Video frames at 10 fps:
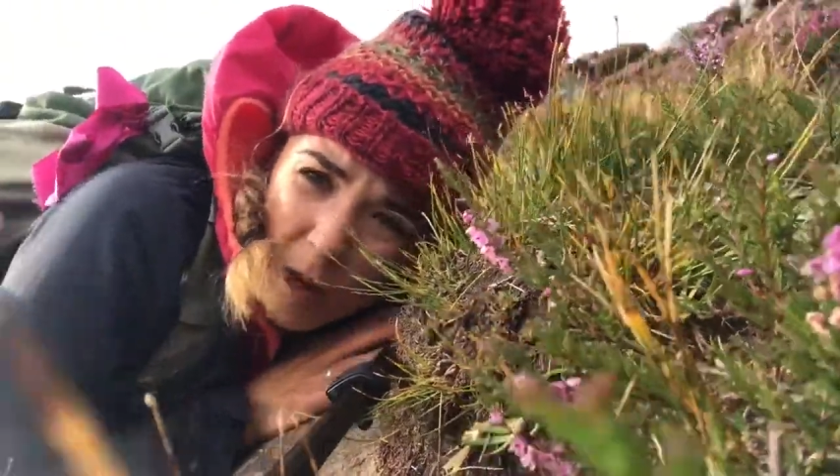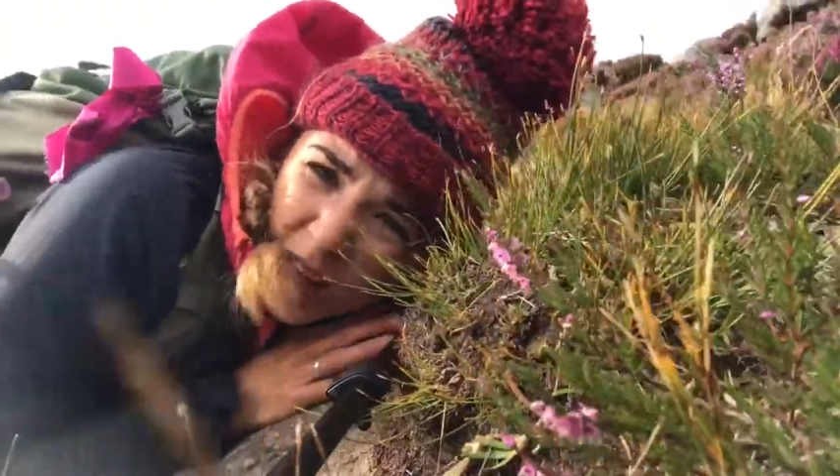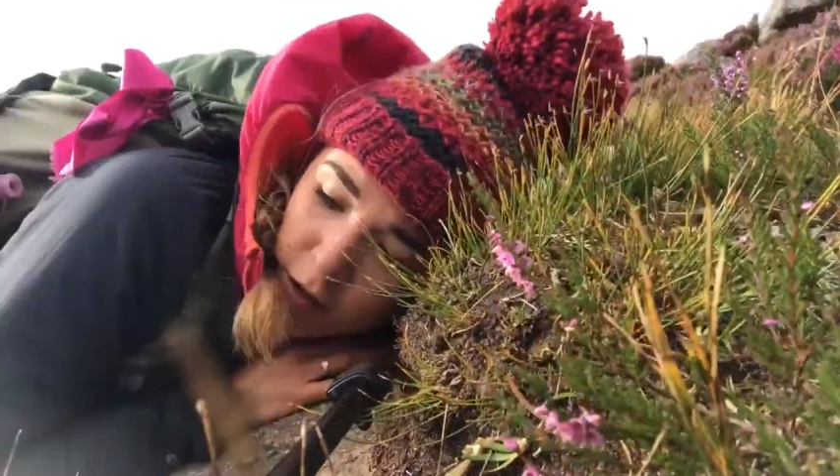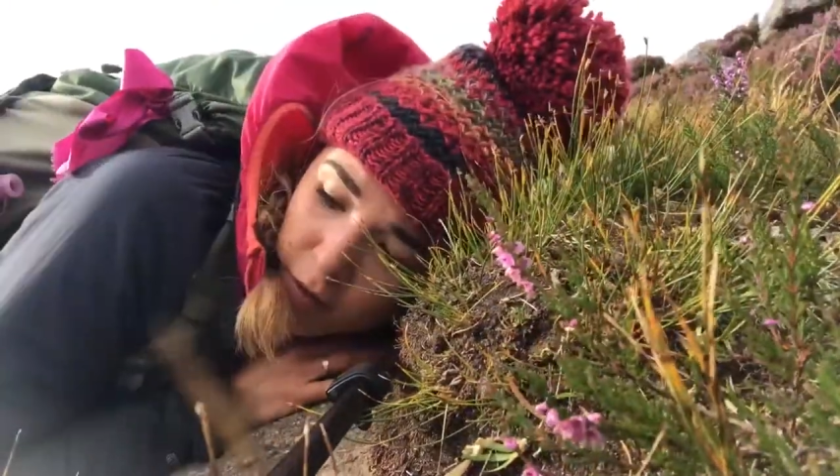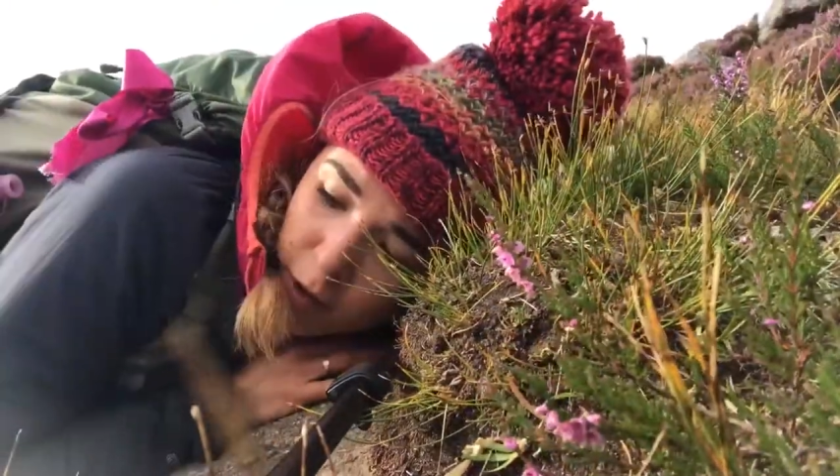
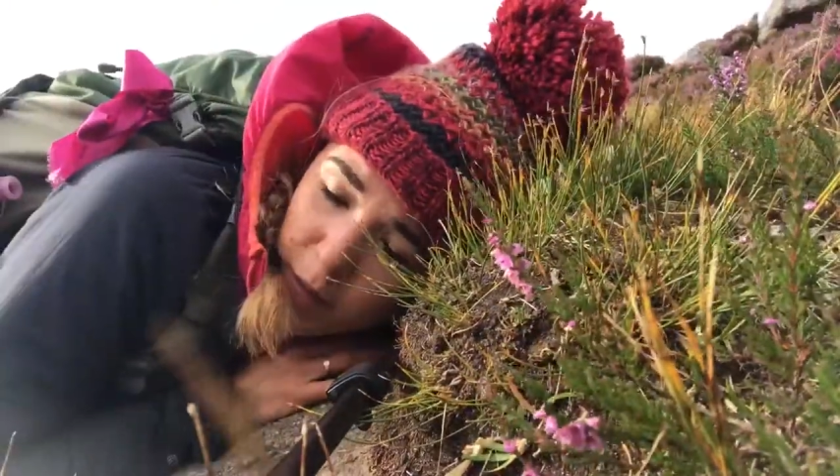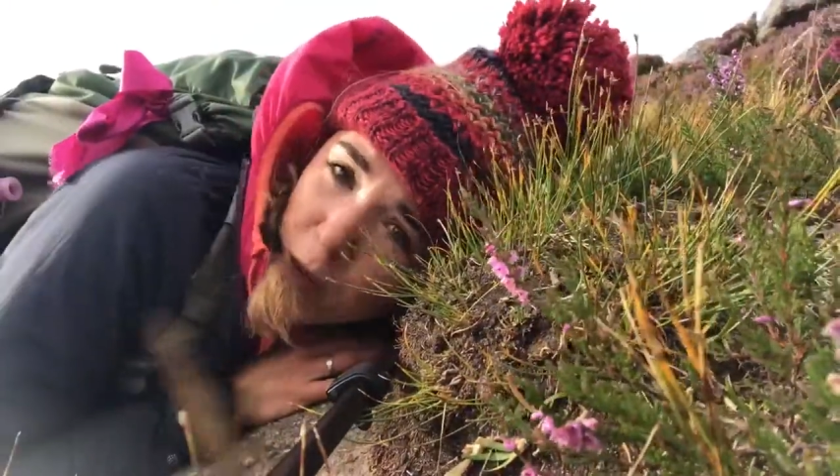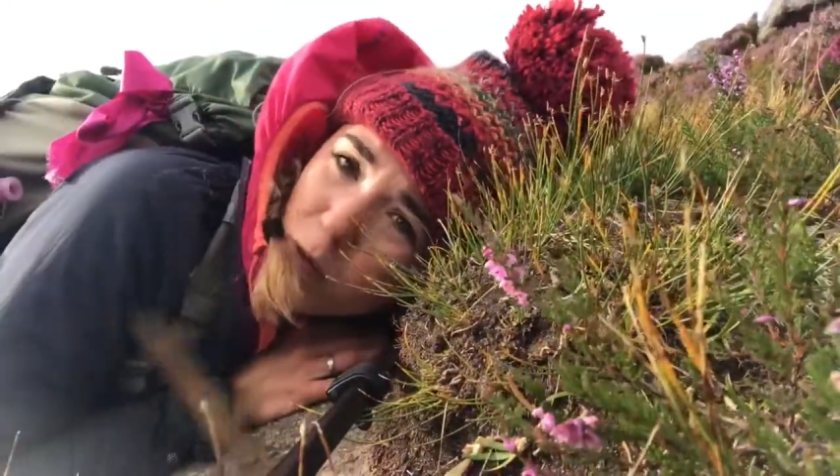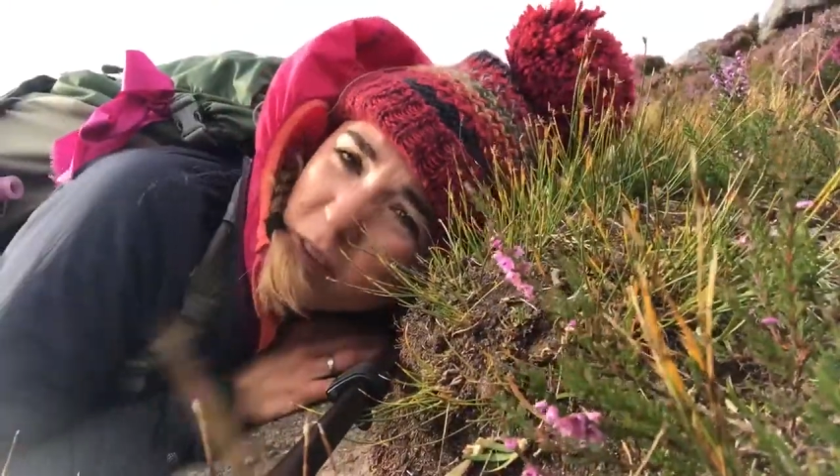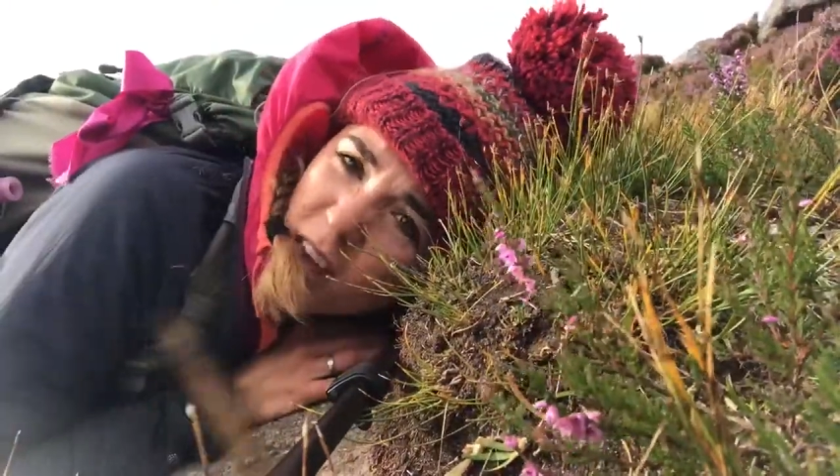filming
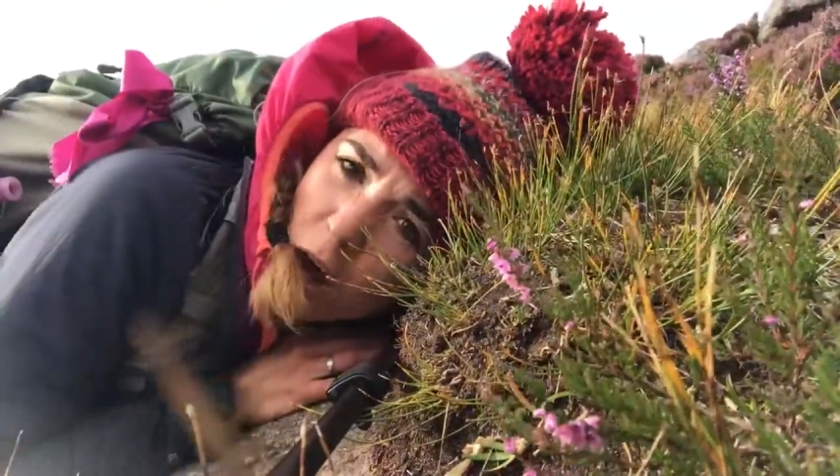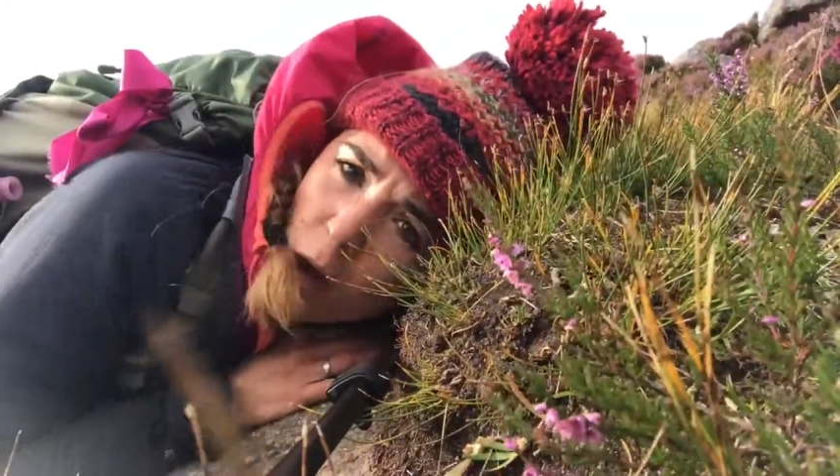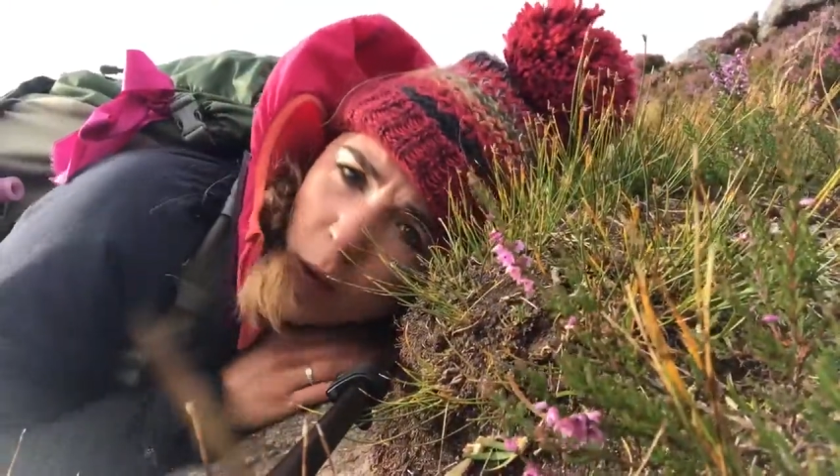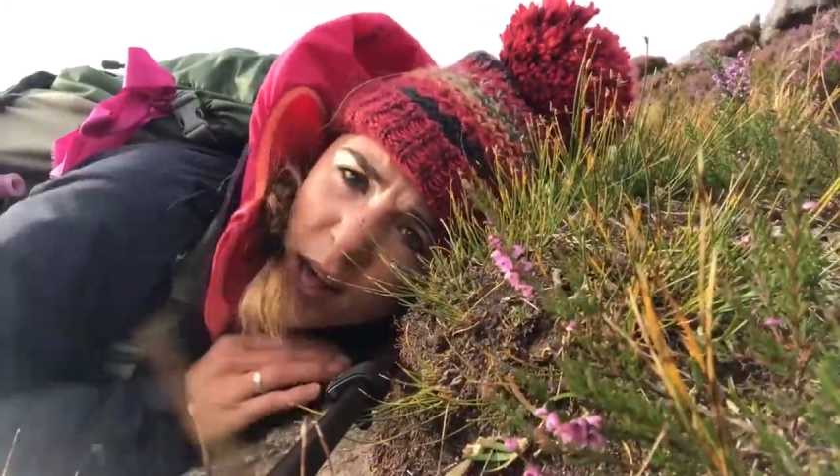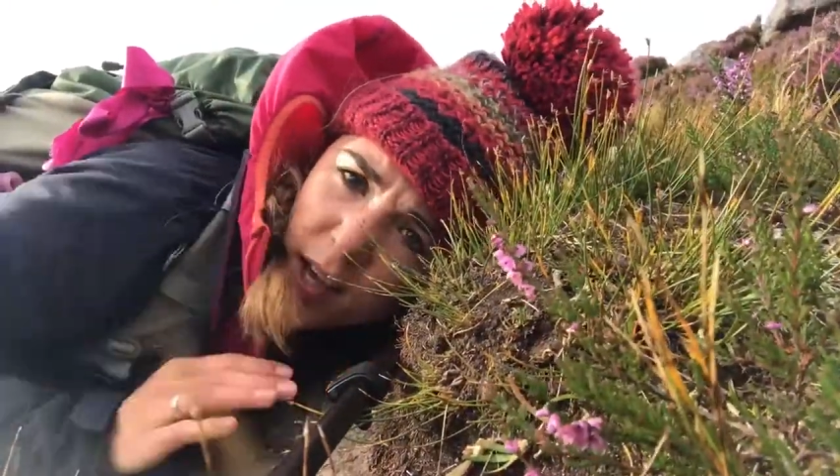with
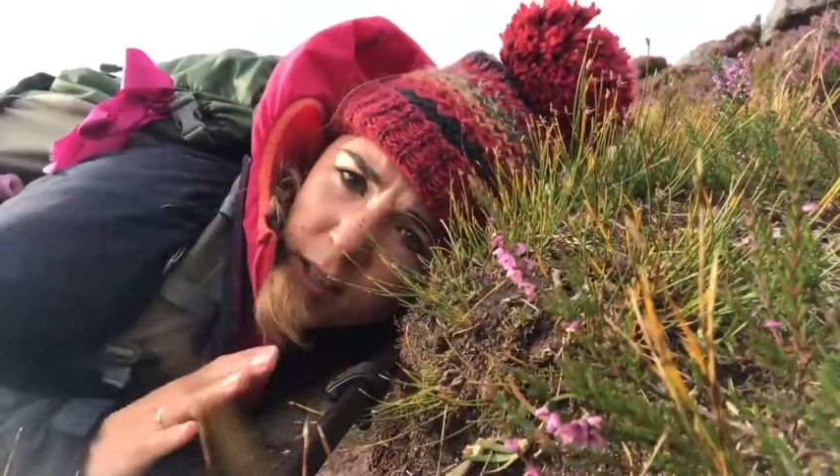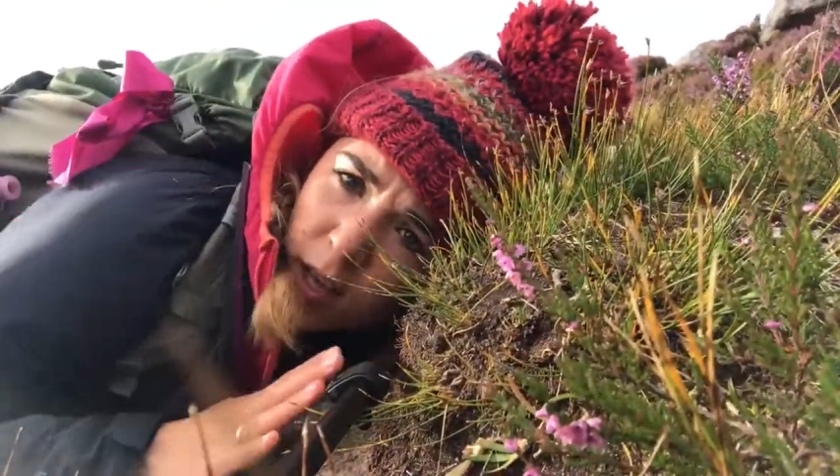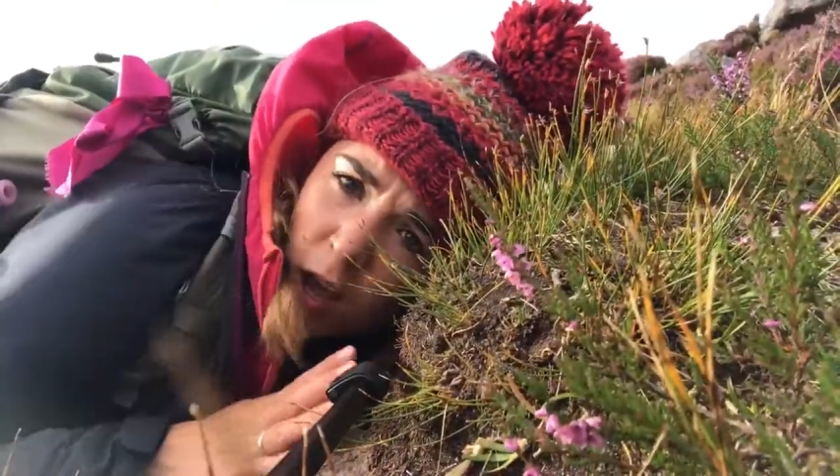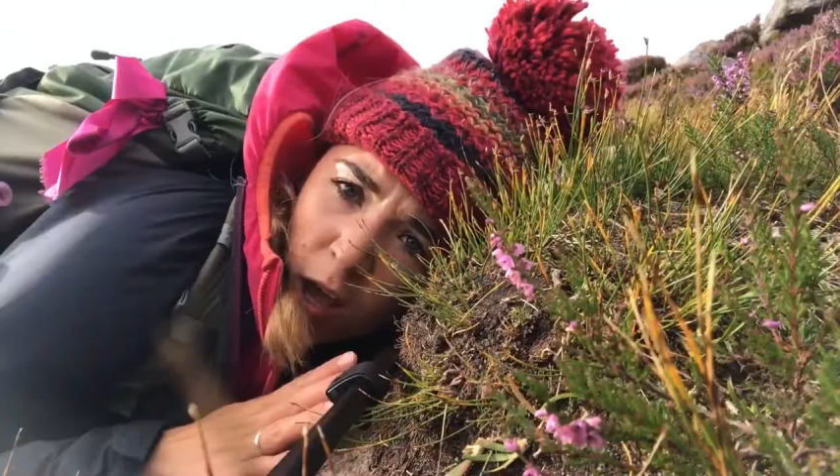VR works.